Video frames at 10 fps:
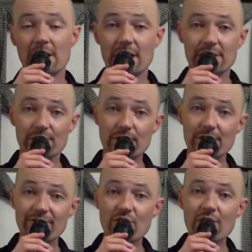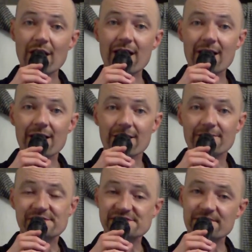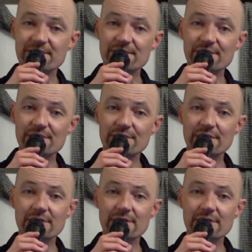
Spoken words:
I'd never have this feeling